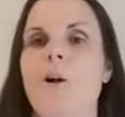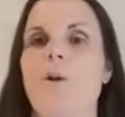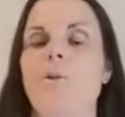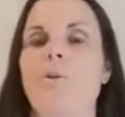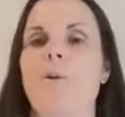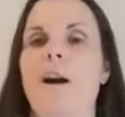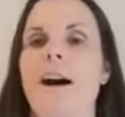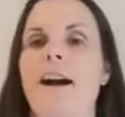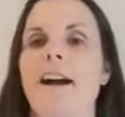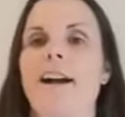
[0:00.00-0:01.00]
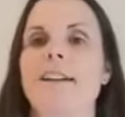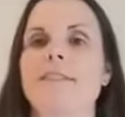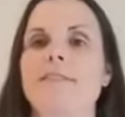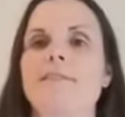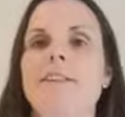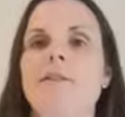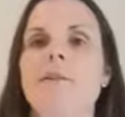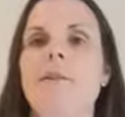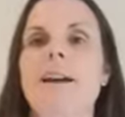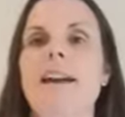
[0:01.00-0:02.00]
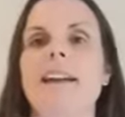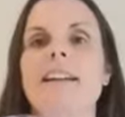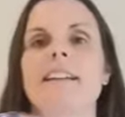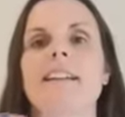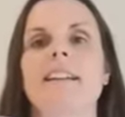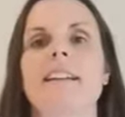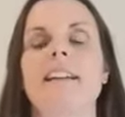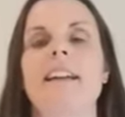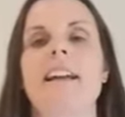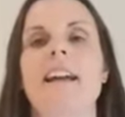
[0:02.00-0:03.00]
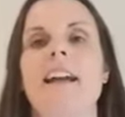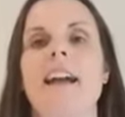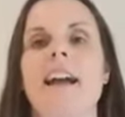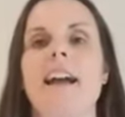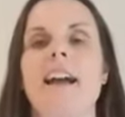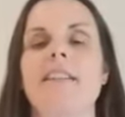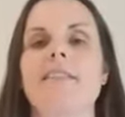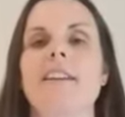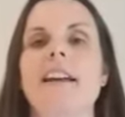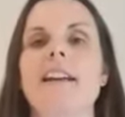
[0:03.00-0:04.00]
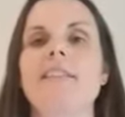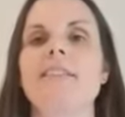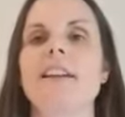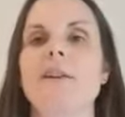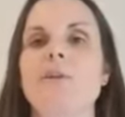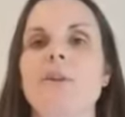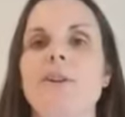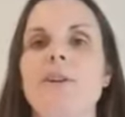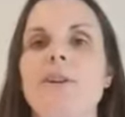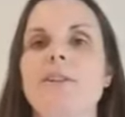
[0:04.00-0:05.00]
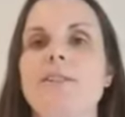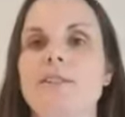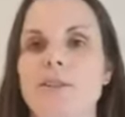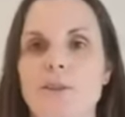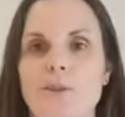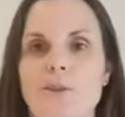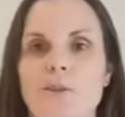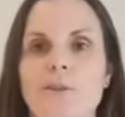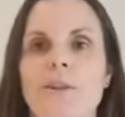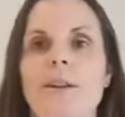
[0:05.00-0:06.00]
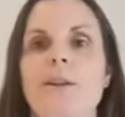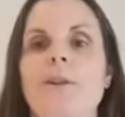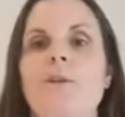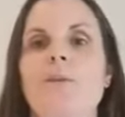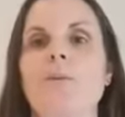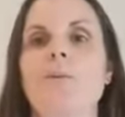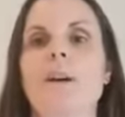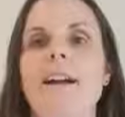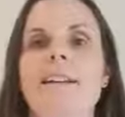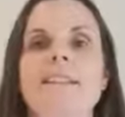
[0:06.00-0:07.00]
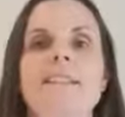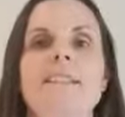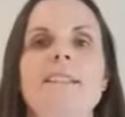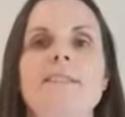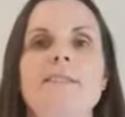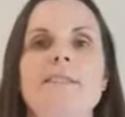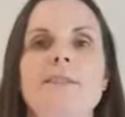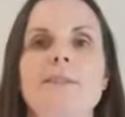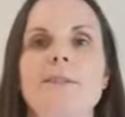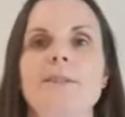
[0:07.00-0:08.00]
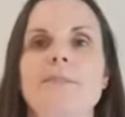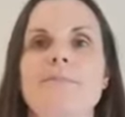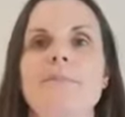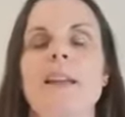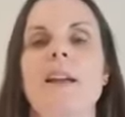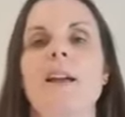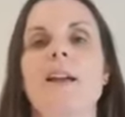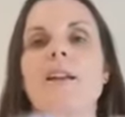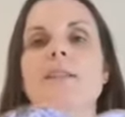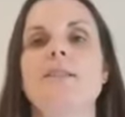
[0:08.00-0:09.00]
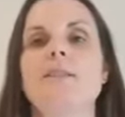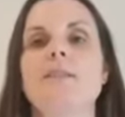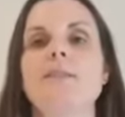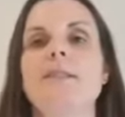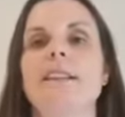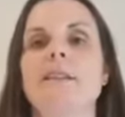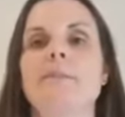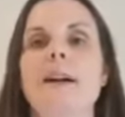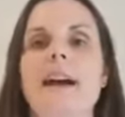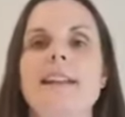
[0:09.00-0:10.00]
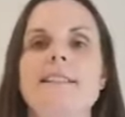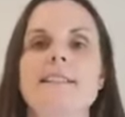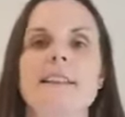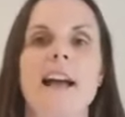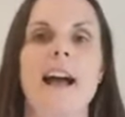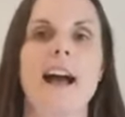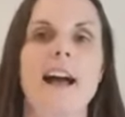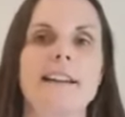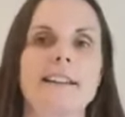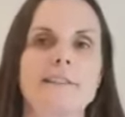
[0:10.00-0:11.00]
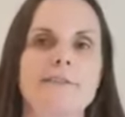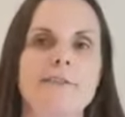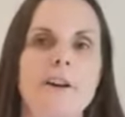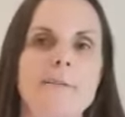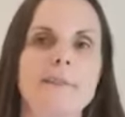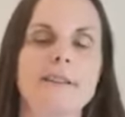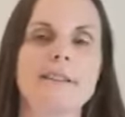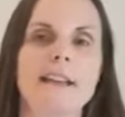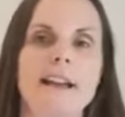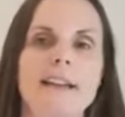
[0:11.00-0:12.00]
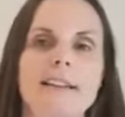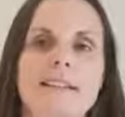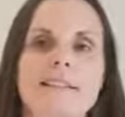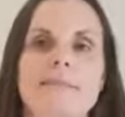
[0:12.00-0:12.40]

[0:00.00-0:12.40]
One flew away. And then there were two. One, two. Two little bats hiding from the sun.